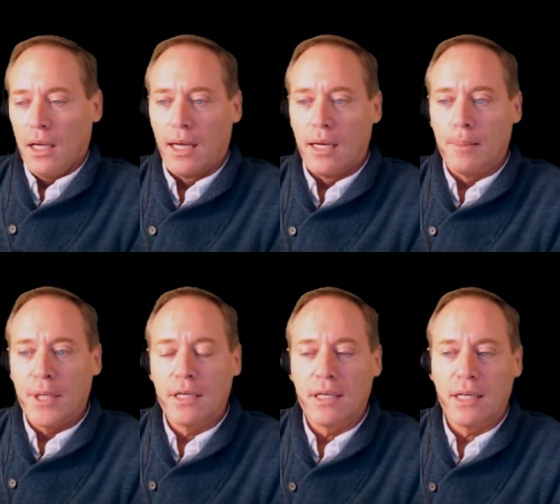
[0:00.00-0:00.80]

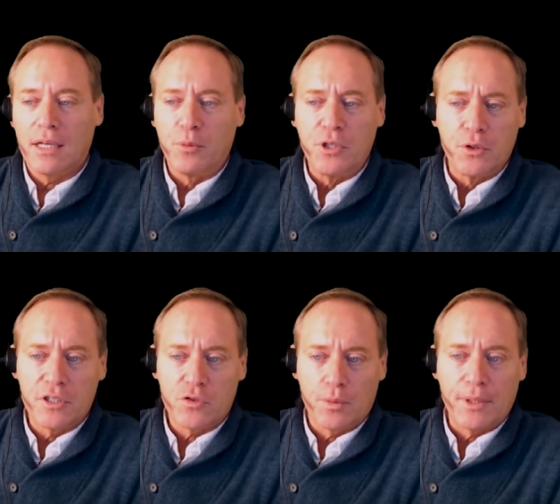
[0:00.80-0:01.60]
Um, I've been
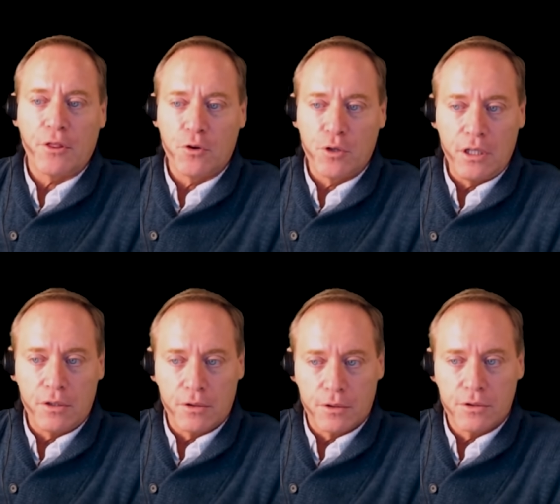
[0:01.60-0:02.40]
doing this for about 30
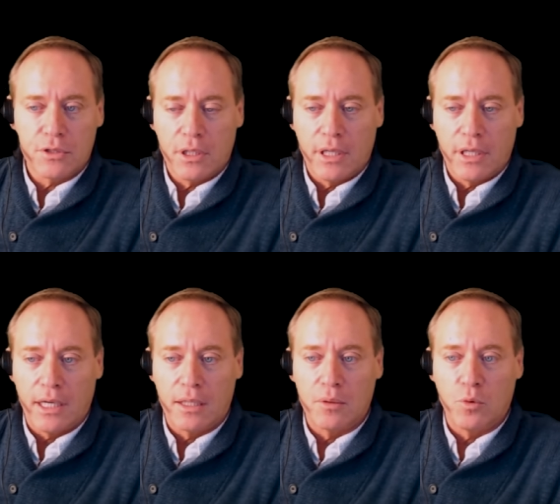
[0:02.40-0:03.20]
years,
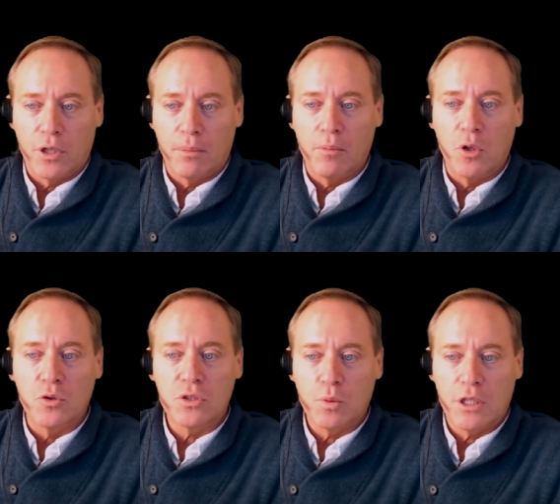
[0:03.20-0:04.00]
and what I'm
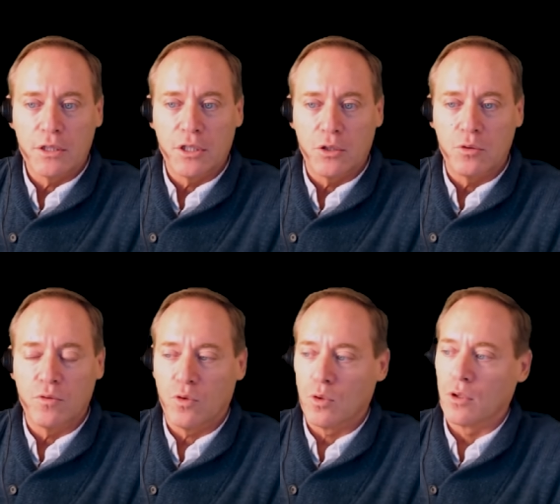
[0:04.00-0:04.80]
most well
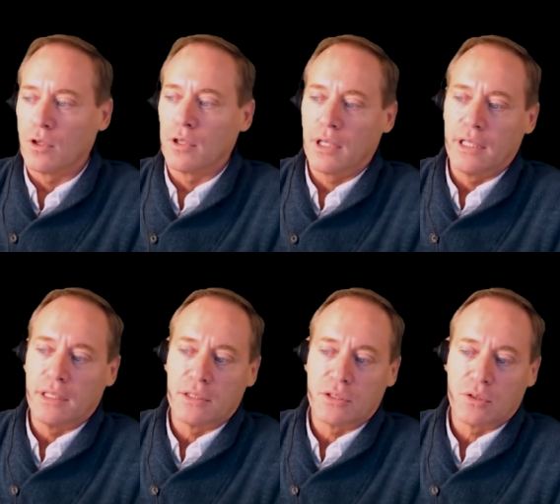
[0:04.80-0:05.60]
known for
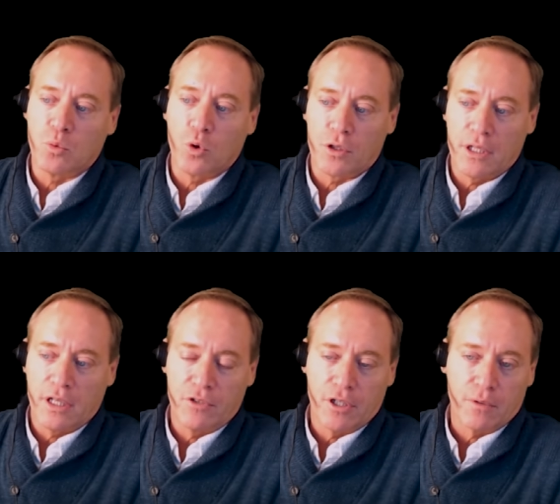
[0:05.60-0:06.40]
is the work that
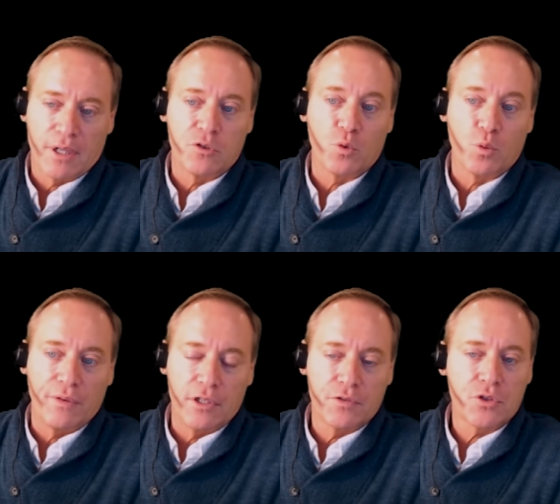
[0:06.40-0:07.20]
I've done around
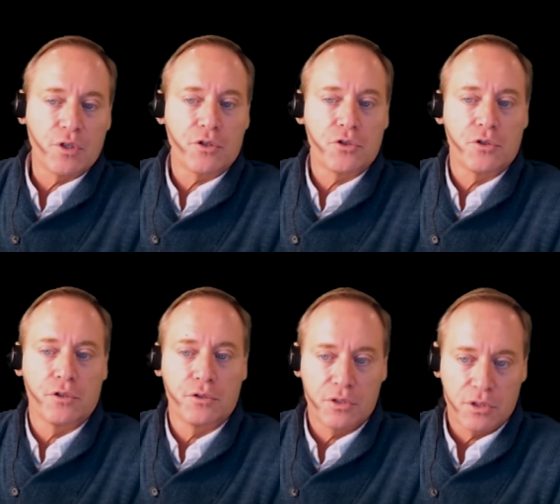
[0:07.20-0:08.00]
derivative
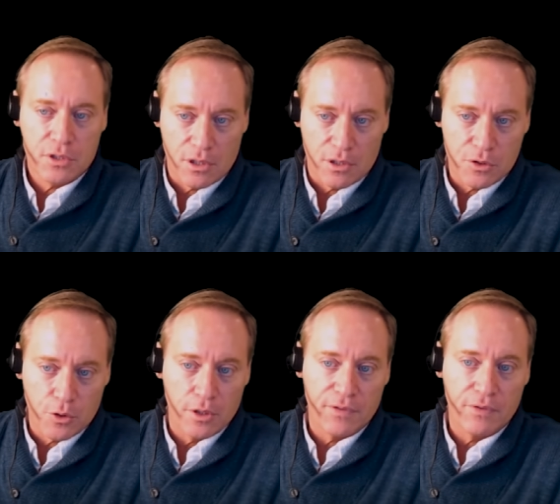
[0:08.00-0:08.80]
structures,
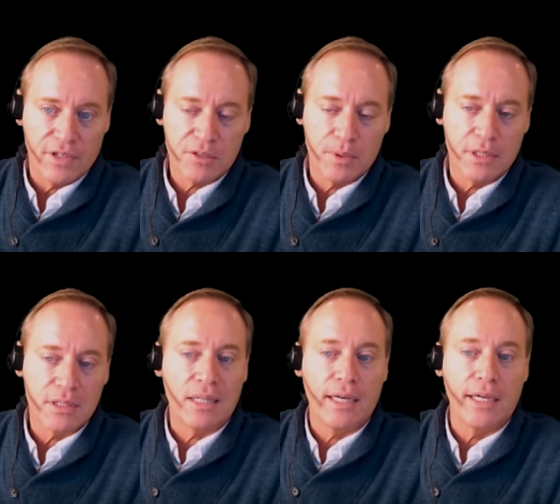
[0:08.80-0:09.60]
alternative
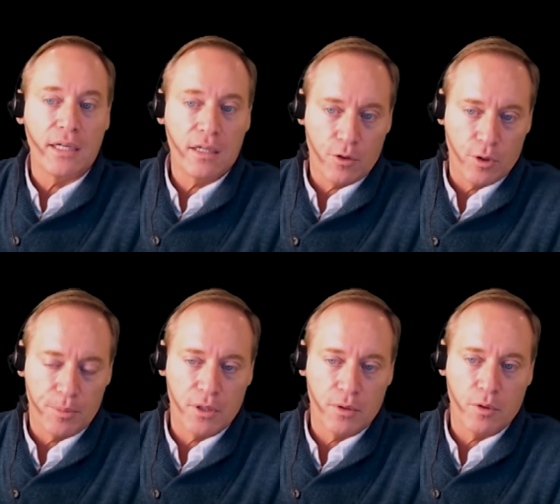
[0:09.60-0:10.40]
investments like
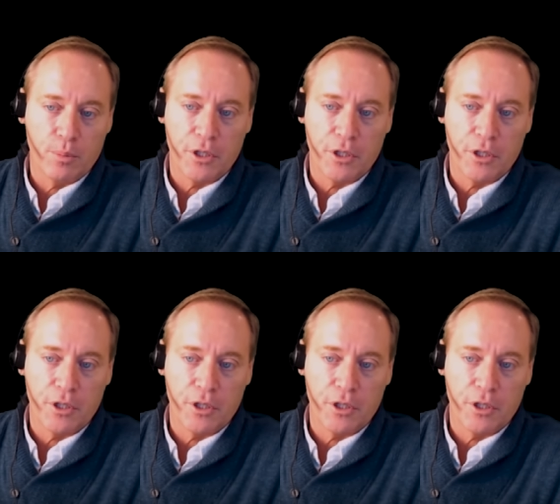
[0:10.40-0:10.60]
crypto or